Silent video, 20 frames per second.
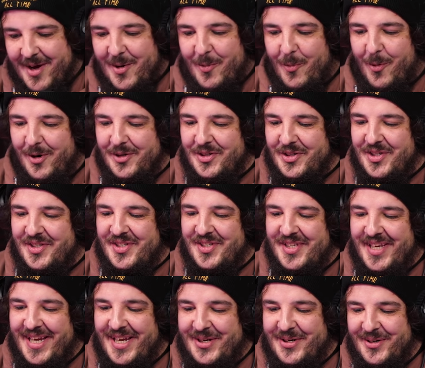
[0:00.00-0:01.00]
What's a
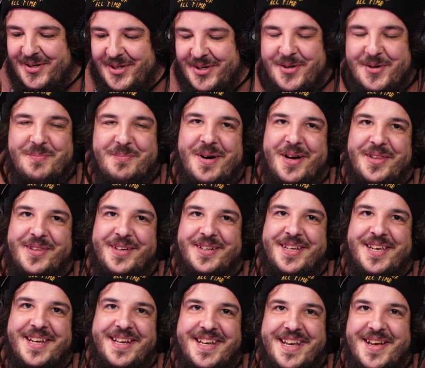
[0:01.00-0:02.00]
secret your mother
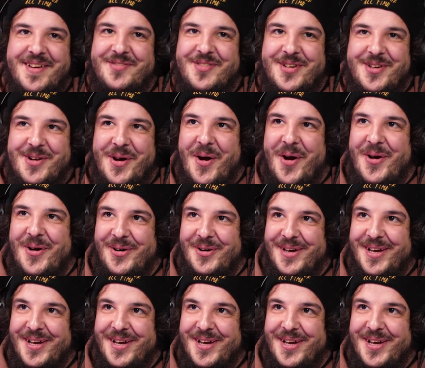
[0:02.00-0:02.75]
could never know?